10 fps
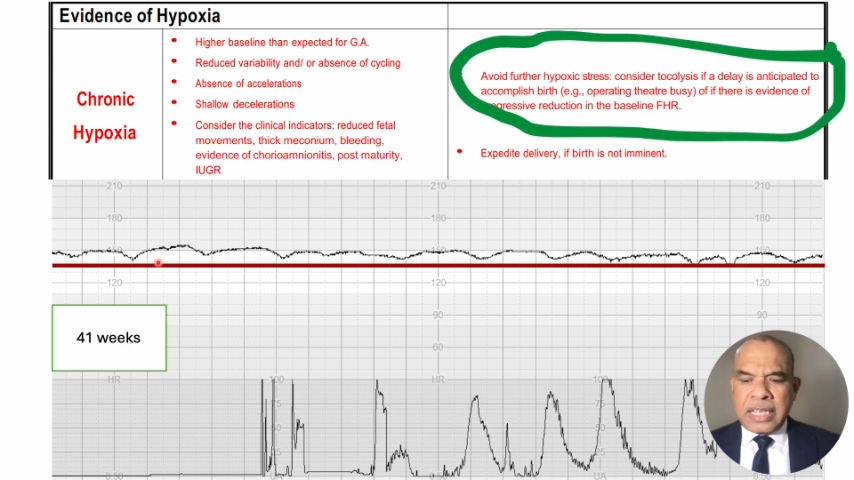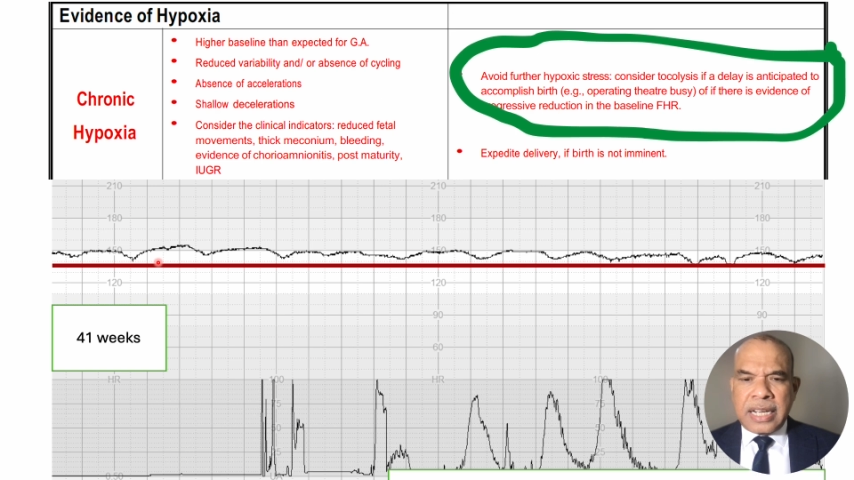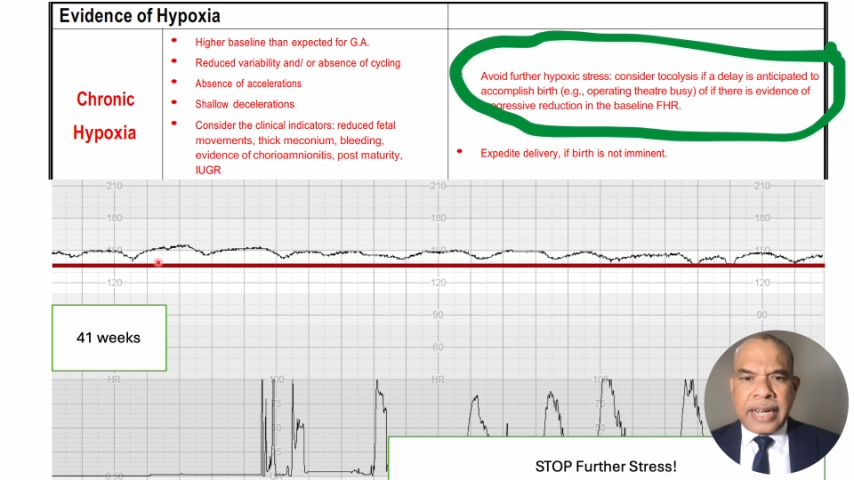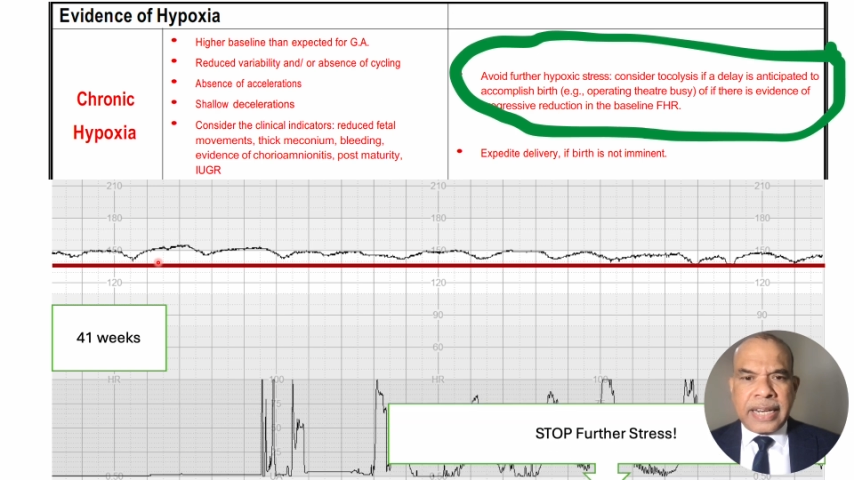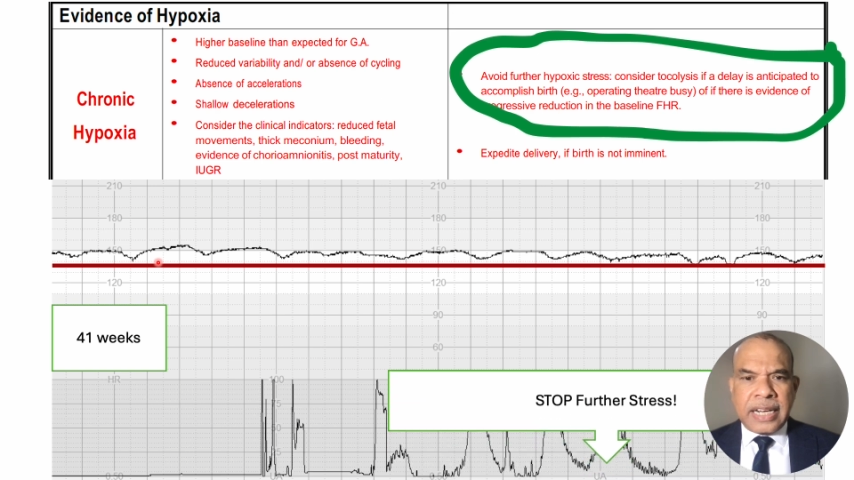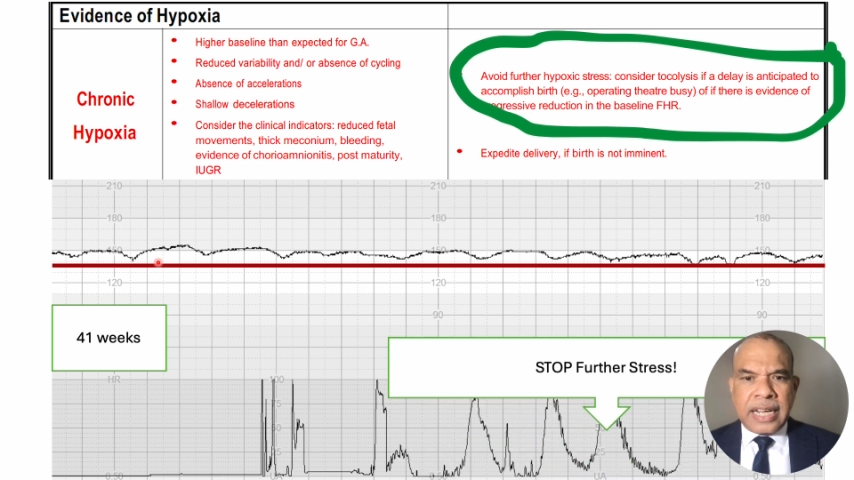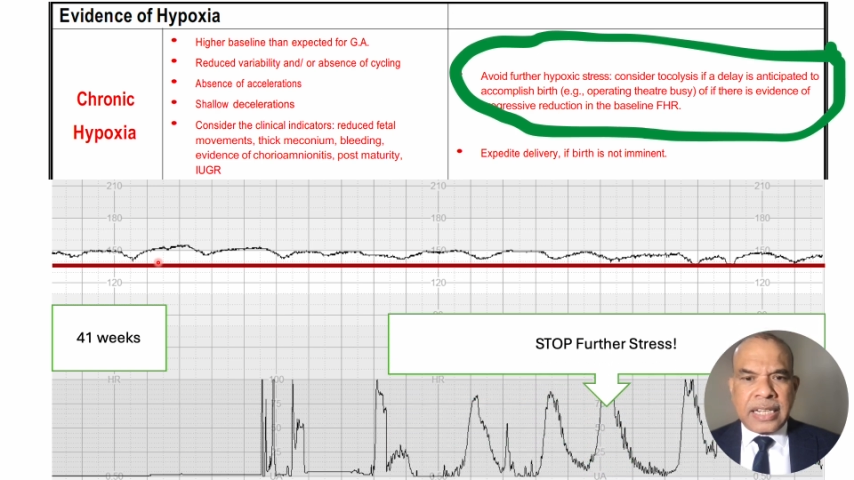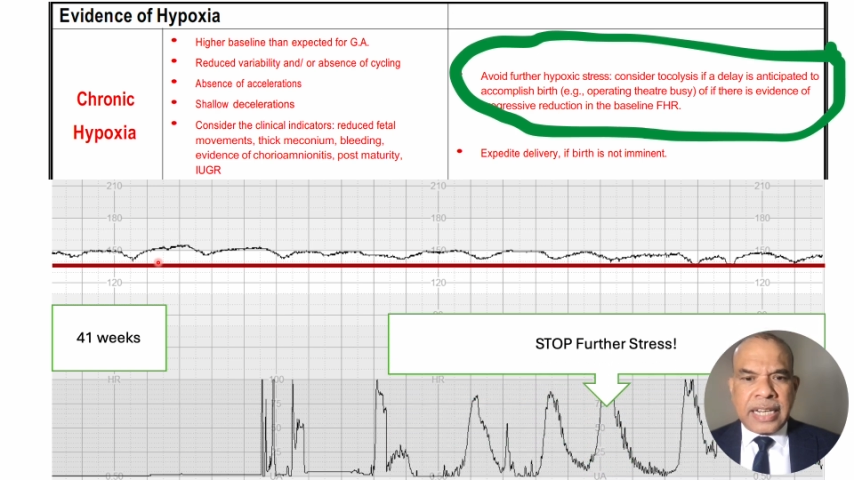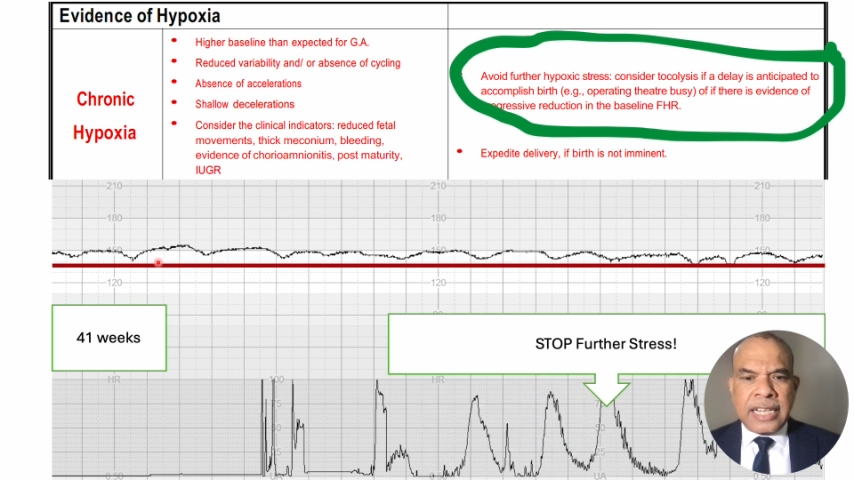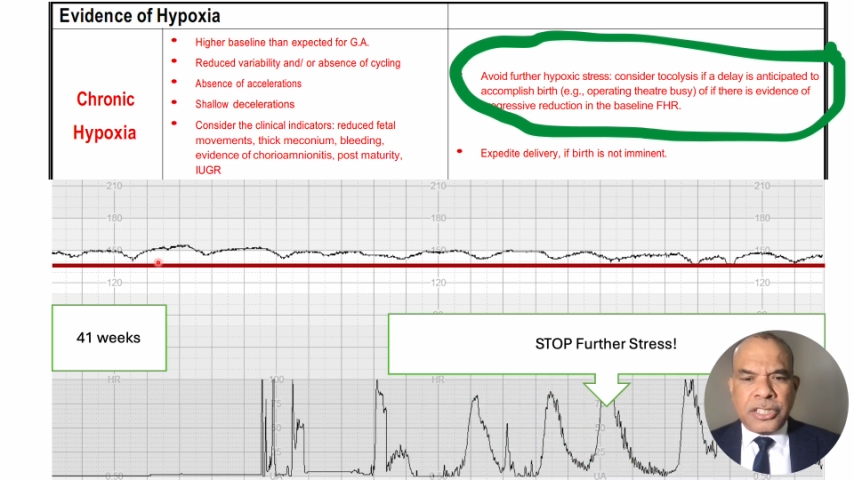guideline
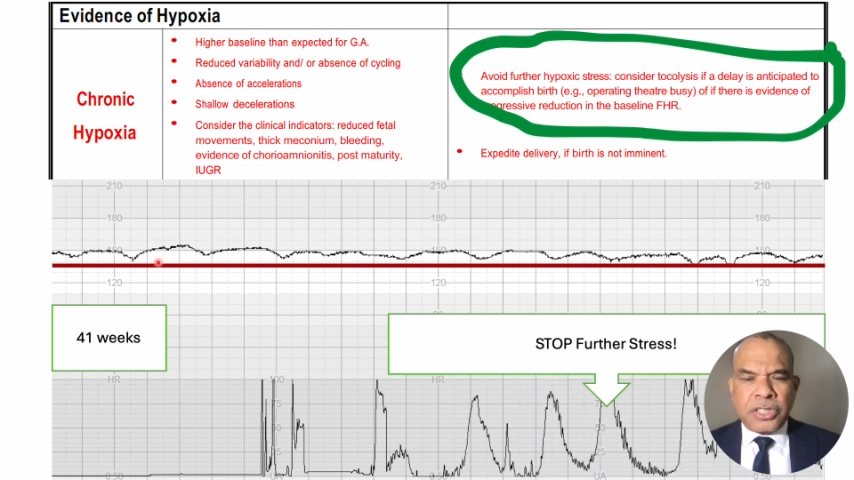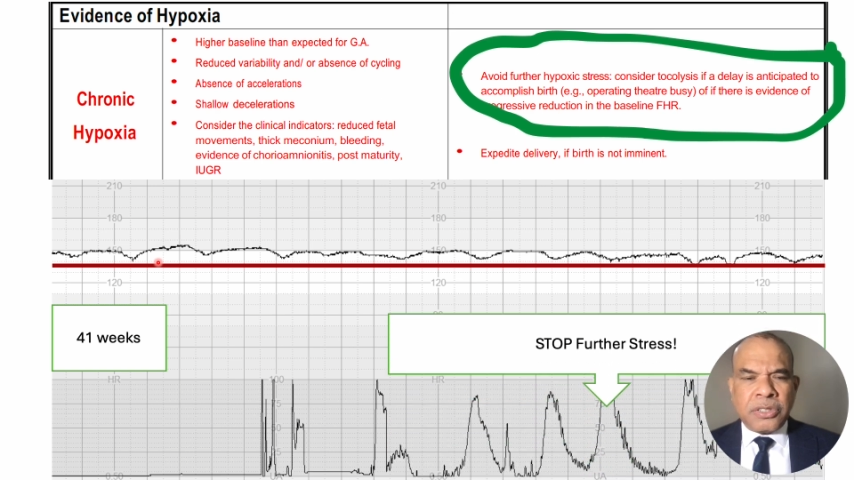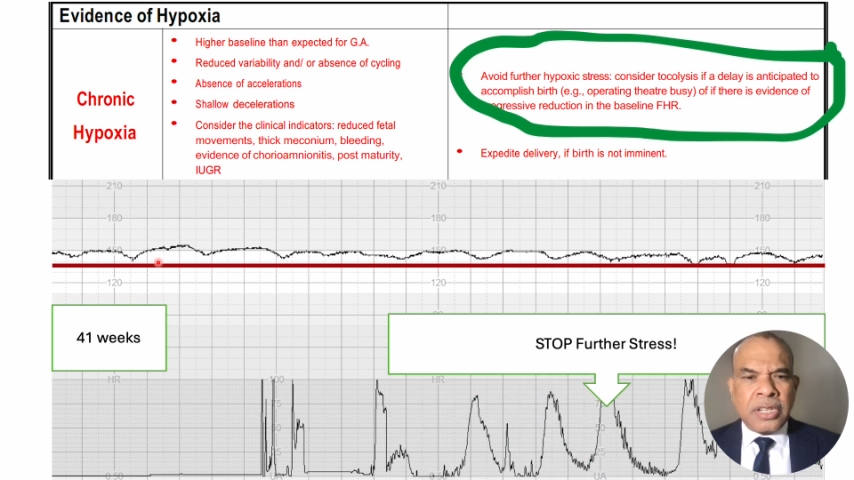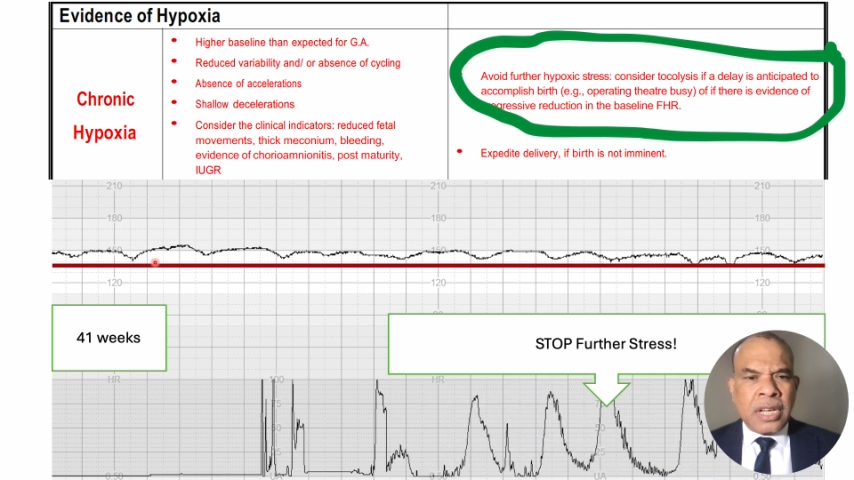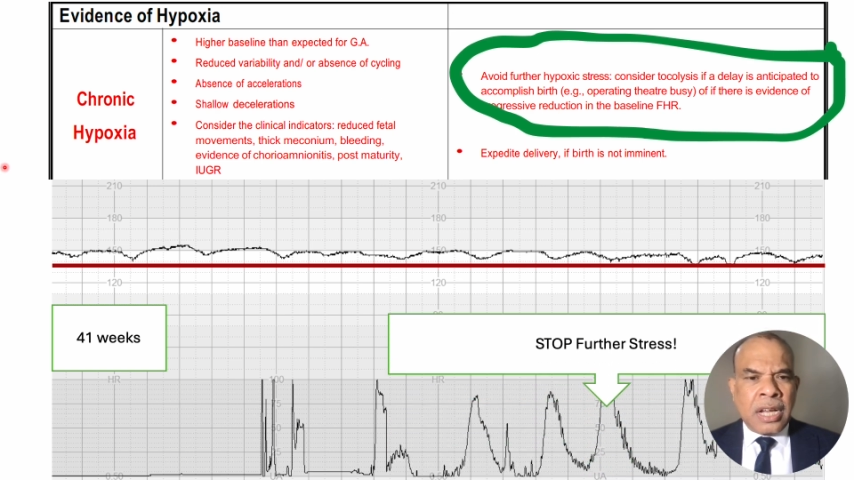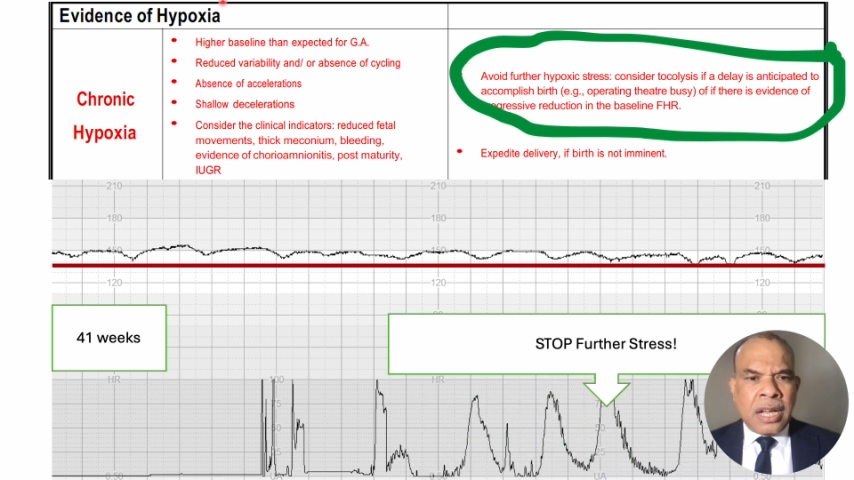tells you.